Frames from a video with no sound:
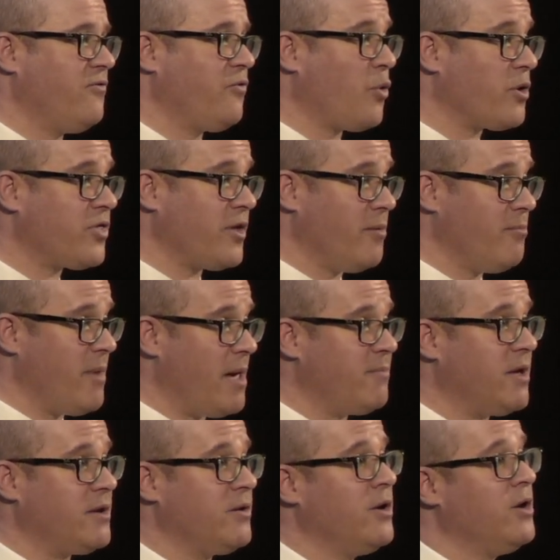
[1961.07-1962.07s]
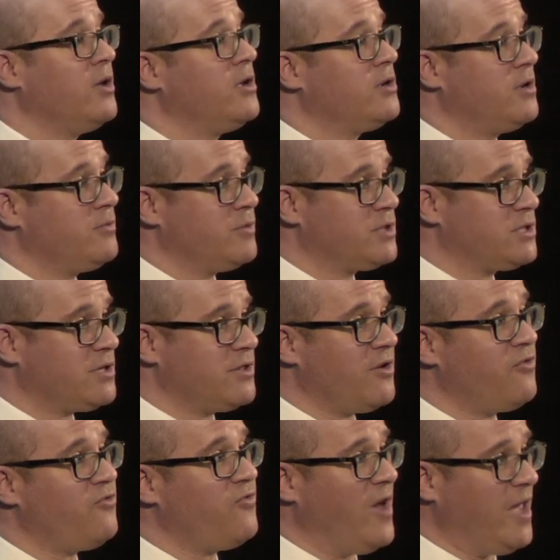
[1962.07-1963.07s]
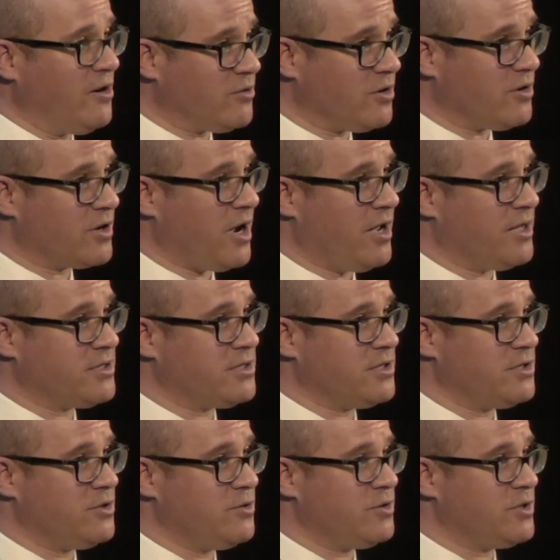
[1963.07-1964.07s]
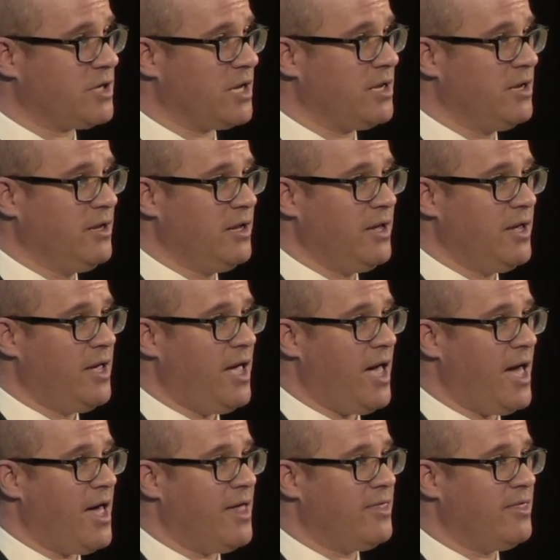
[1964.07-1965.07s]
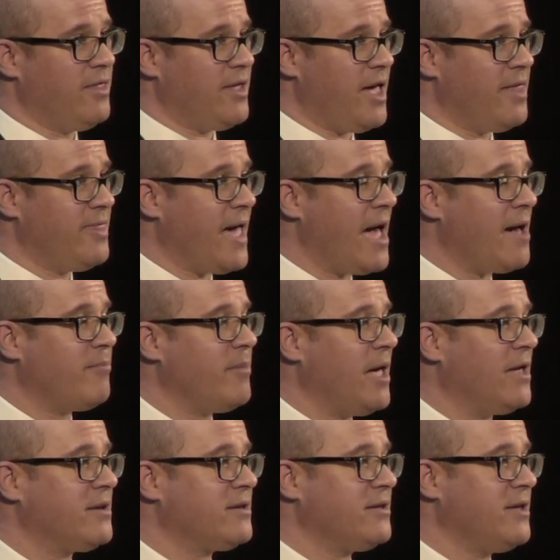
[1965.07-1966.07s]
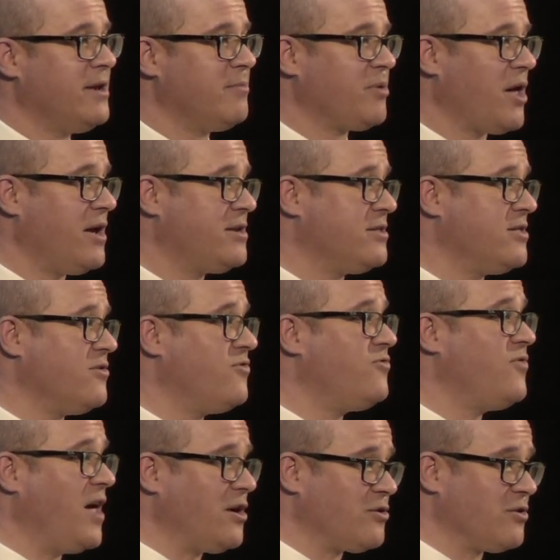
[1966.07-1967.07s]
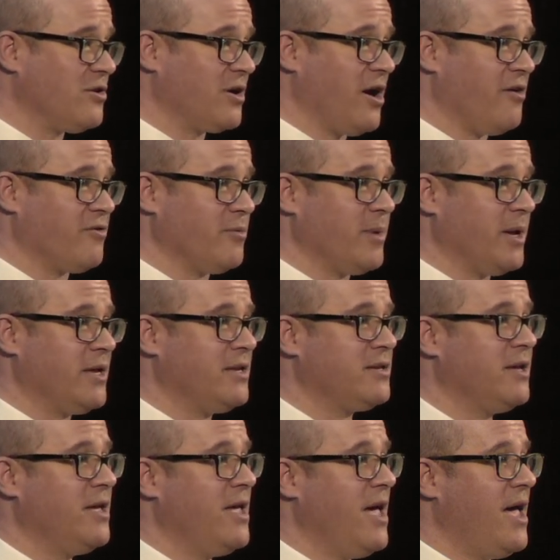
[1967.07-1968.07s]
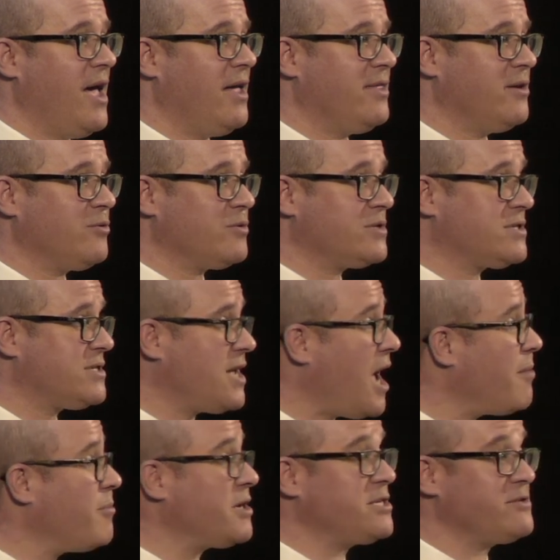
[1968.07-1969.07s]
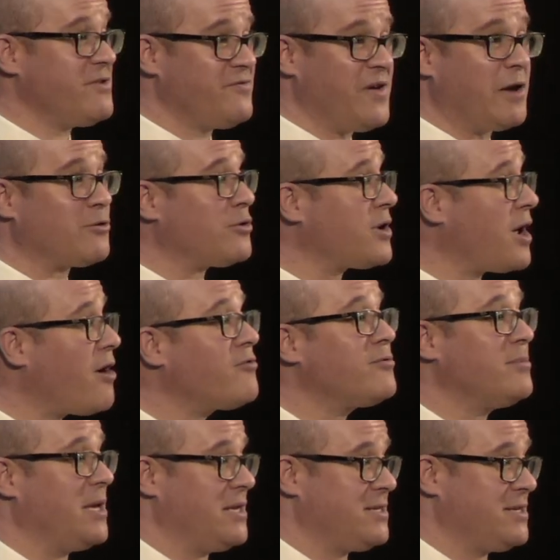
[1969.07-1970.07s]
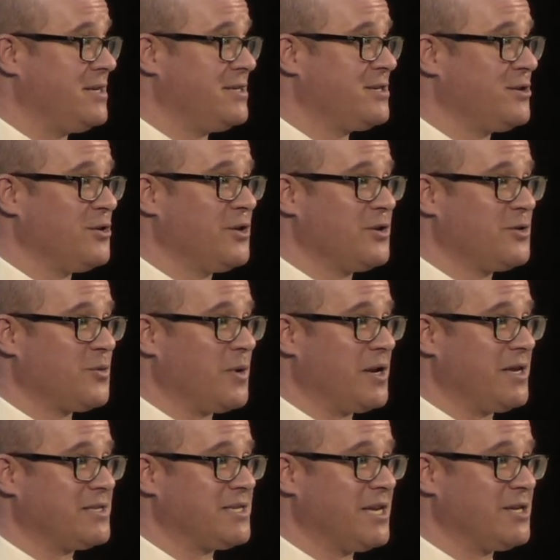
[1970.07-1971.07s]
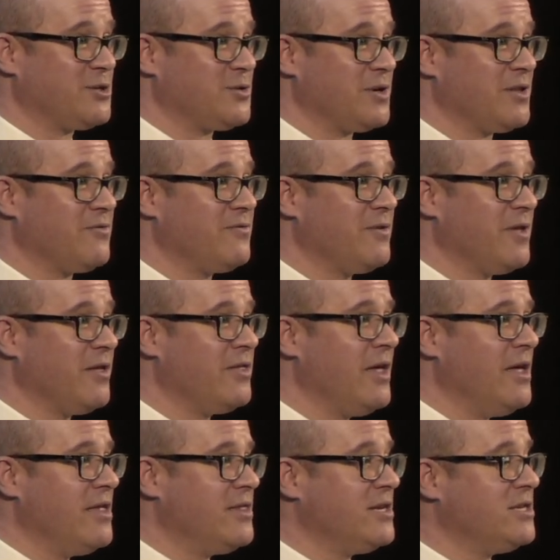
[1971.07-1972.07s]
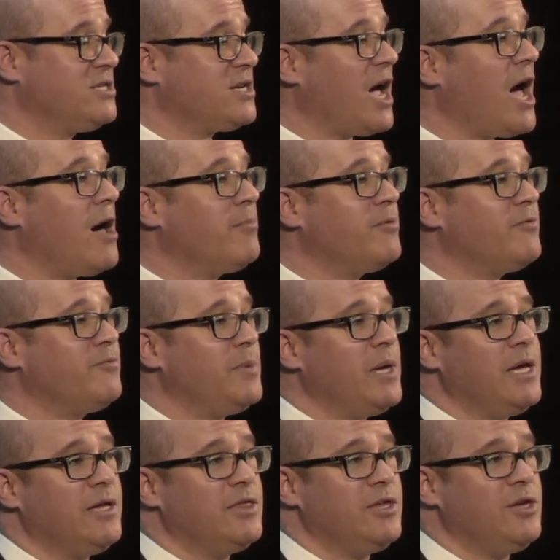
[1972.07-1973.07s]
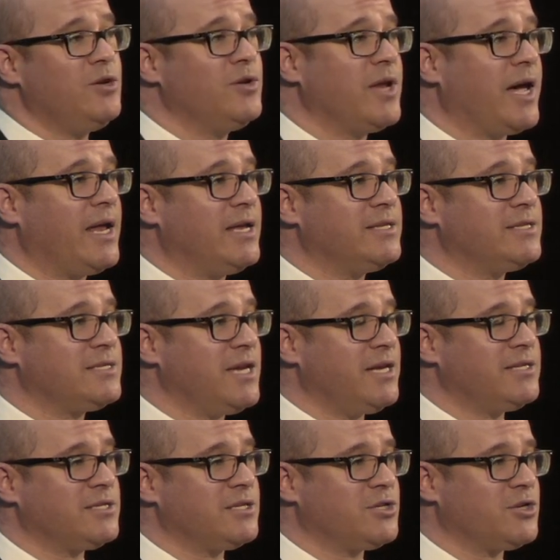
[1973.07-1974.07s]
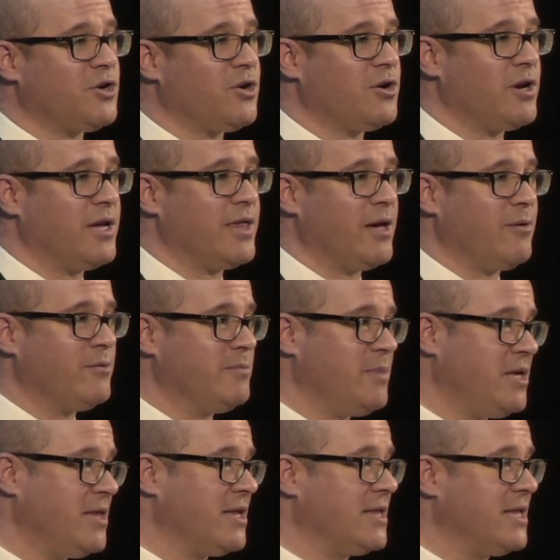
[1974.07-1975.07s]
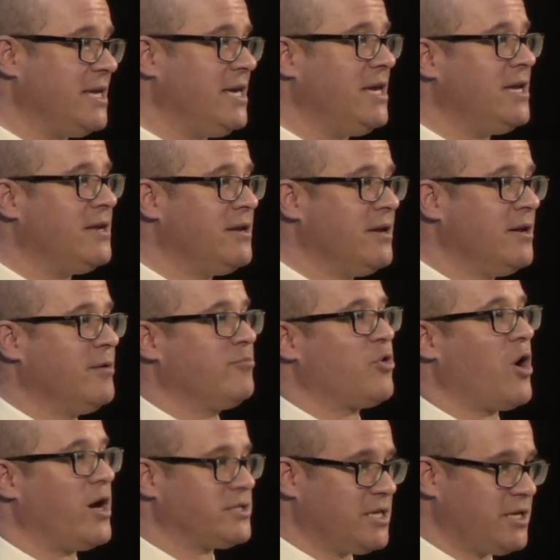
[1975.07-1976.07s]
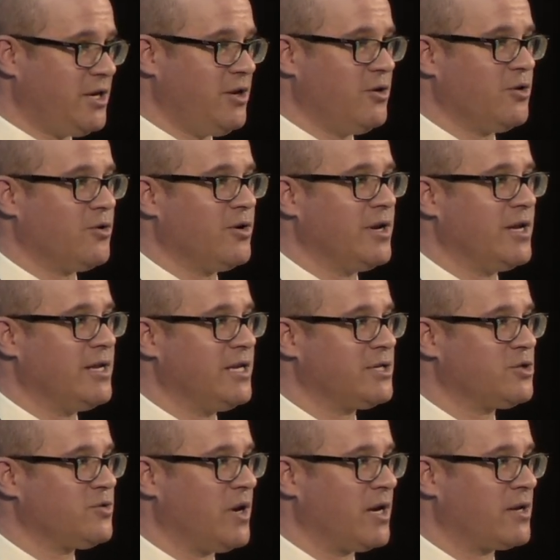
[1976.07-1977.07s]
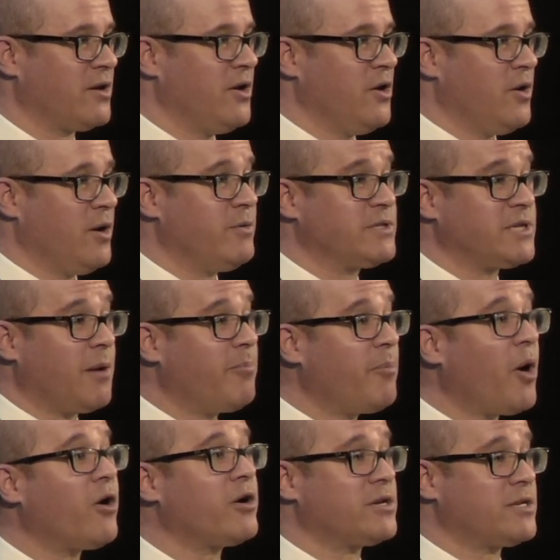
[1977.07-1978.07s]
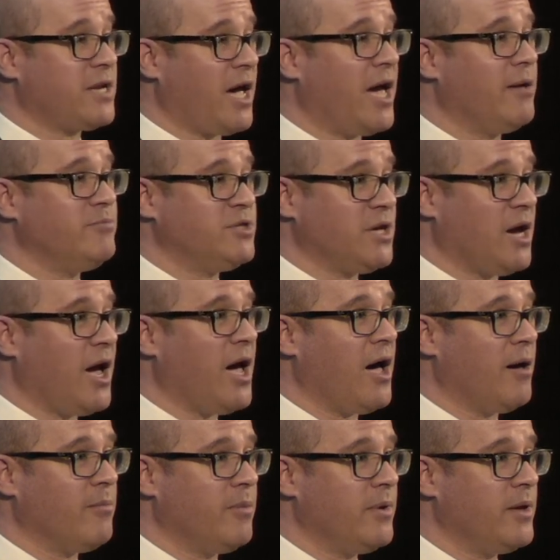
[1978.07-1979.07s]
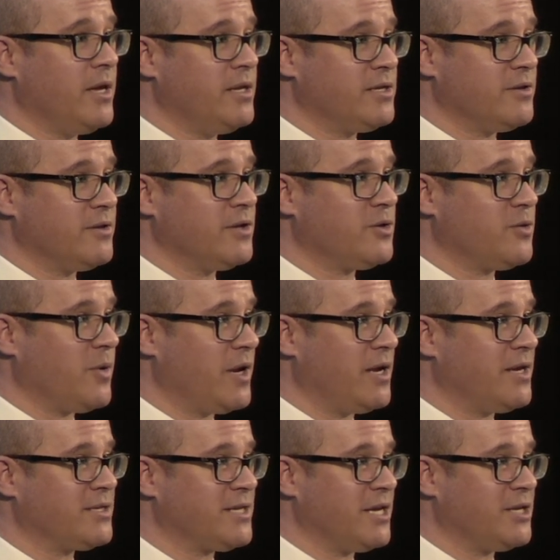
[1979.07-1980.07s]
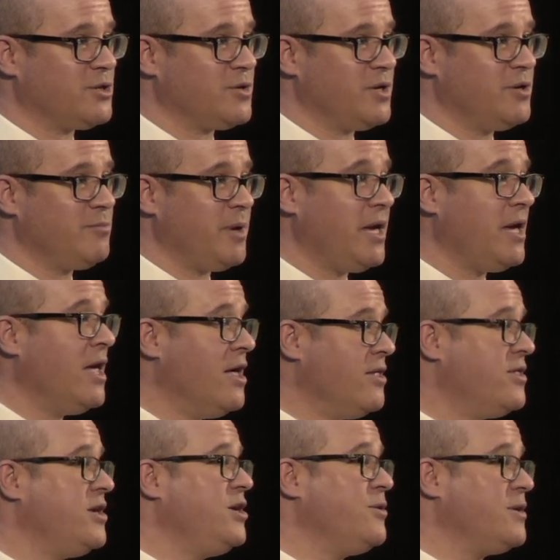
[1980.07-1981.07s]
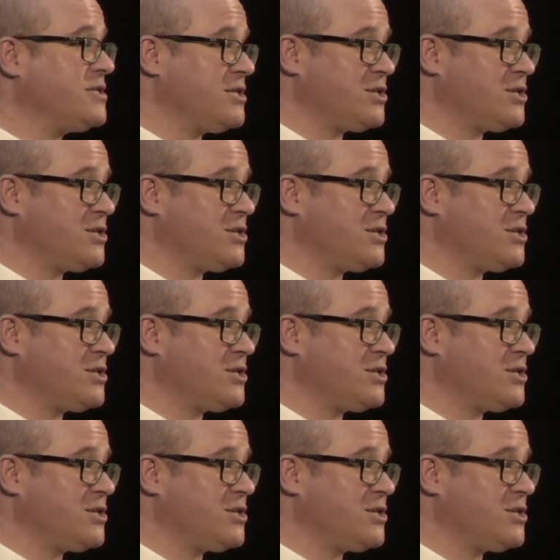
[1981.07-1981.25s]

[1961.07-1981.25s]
Fourth Amendment was to the federal Constitution, and that meant it applied to the federal government, and there was not much of a federal government until the 20th century. The job of being the United States attorney, that would be the lead prosecutor in a district, it was a part-time job until the 20th century. You'd be the U.S.